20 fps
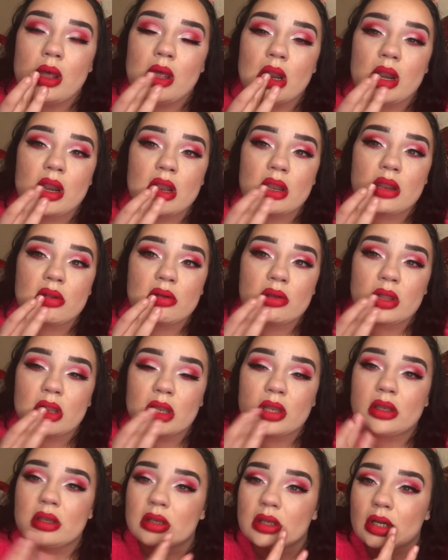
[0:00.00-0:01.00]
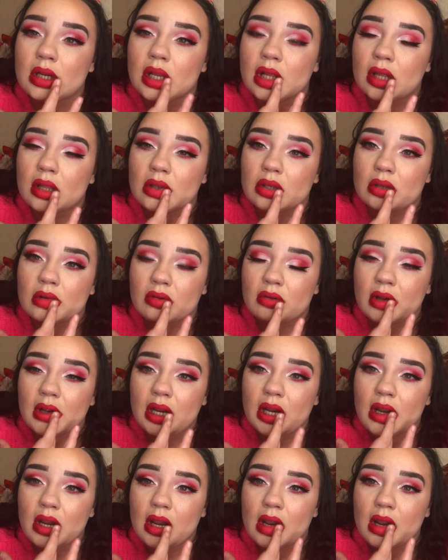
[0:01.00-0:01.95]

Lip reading: I love how this is turning out so far.